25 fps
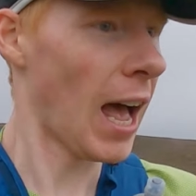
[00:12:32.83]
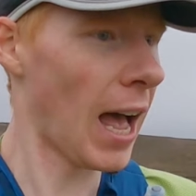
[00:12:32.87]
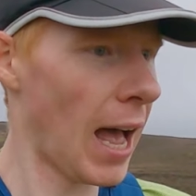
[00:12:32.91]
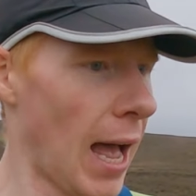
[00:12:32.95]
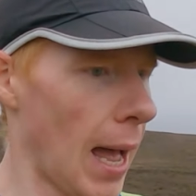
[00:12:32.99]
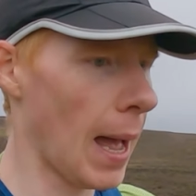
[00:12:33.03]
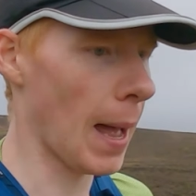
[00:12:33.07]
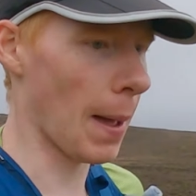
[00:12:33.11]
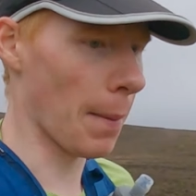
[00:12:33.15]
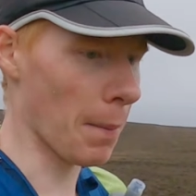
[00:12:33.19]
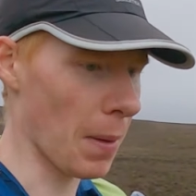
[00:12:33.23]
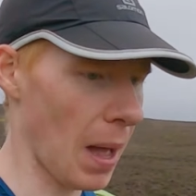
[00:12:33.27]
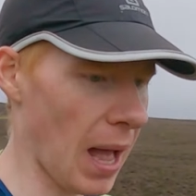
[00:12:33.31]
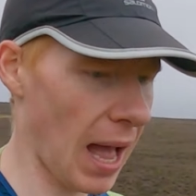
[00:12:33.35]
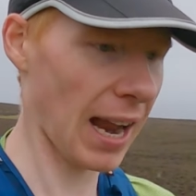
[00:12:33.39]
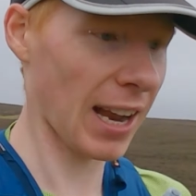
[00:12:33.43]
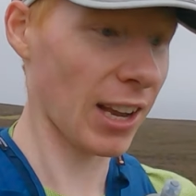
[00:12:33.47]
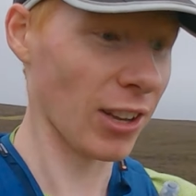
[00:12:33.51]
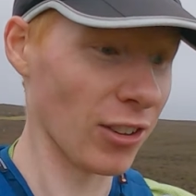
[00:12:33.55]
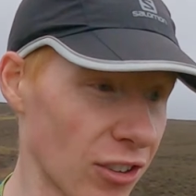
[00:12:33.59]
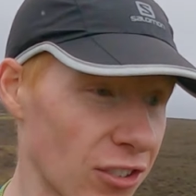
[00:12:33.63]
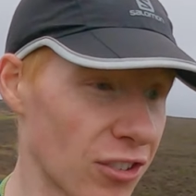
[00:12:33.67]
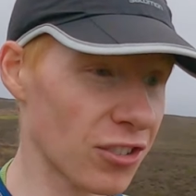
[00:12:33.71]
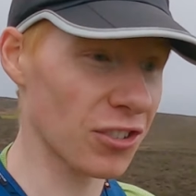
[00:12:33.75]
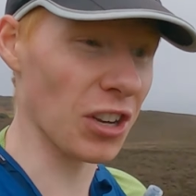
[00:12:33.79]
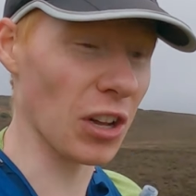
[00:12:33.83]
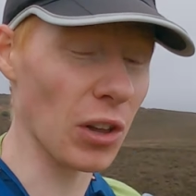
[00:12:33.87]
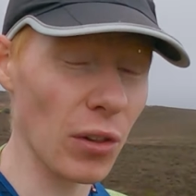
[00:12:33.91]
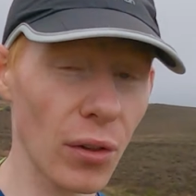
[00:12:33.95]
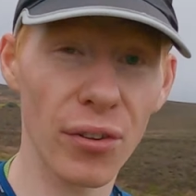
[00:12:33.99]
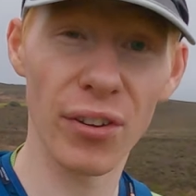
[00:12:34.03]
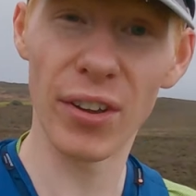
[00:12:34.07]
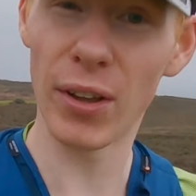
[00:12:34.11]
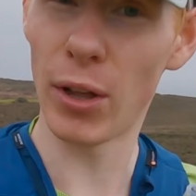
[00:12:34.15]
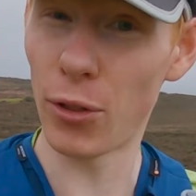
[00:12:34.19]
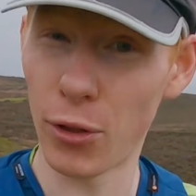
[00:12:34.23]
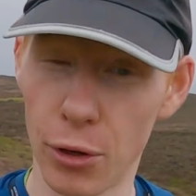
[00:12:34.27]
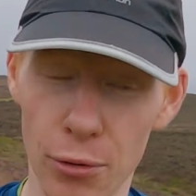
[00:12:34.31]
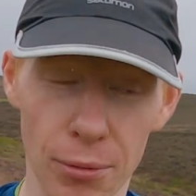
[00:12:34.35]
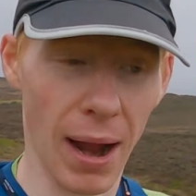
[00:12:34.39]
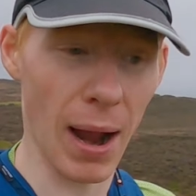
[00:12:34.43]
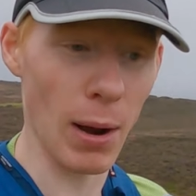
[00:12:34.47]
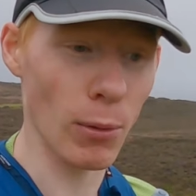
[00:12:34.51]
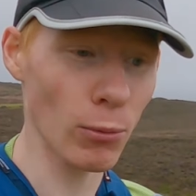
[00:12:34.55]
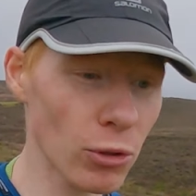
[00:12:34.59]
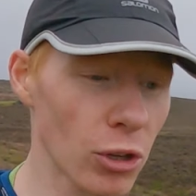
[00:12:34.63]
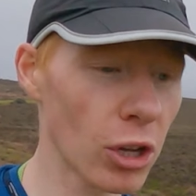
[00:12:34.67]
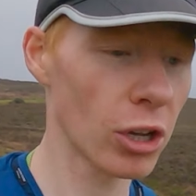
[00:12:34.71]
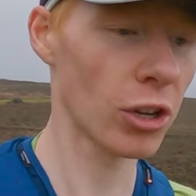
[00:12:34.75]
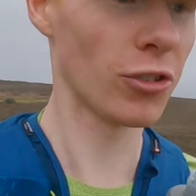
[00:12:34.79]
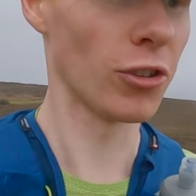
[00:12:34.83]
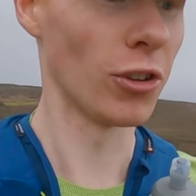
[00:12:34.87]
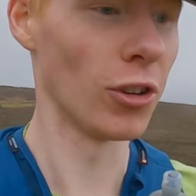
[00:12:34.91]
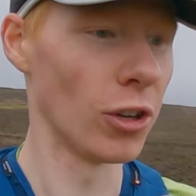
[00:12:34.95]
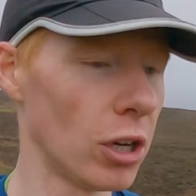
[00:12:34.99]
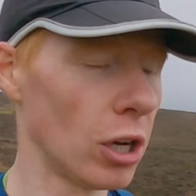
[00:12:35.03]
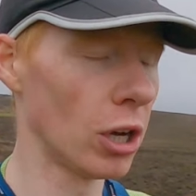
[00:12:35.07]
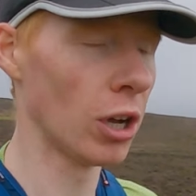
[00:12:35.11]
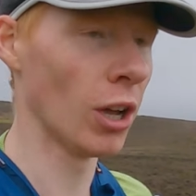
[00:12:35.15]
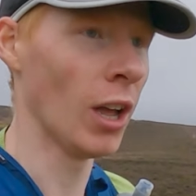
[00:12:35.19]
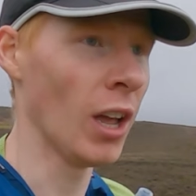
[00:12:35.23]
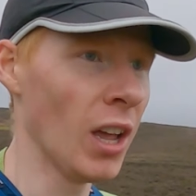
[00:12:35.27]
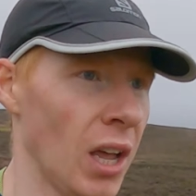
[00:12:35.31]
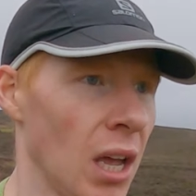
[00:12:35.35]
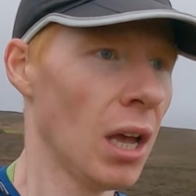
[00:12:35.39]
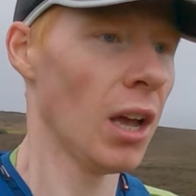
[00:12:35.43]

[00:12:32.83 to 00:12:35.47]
I can still feel the ground, so